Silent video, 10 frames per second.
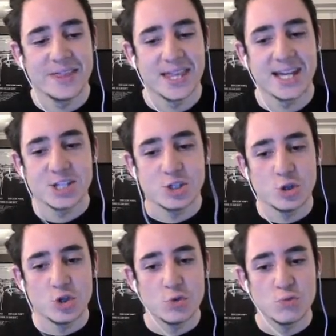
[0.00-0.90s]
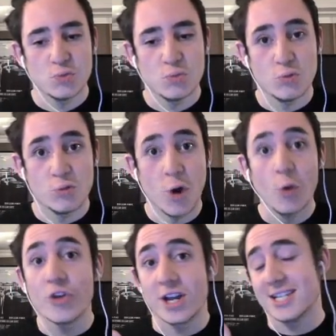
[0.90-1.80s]
they do roll
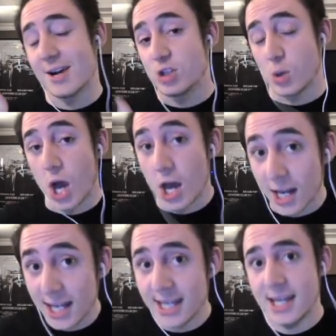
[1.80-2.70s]
things out too early.